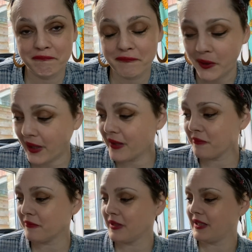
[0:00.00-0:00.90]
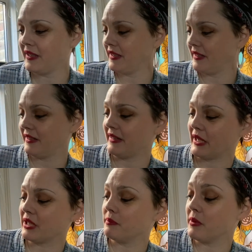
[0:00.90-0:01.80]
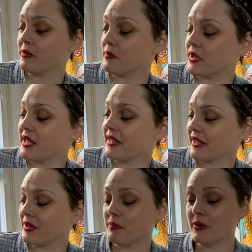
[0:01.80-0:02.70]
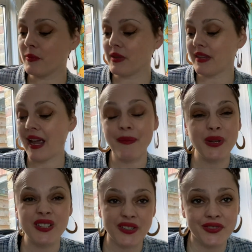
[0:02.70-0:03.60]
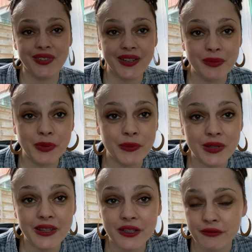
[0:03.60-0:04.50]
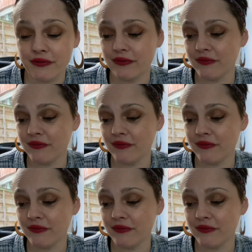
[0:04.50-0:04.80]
Okay? That could be with money, that could be with happiness, that could be with love.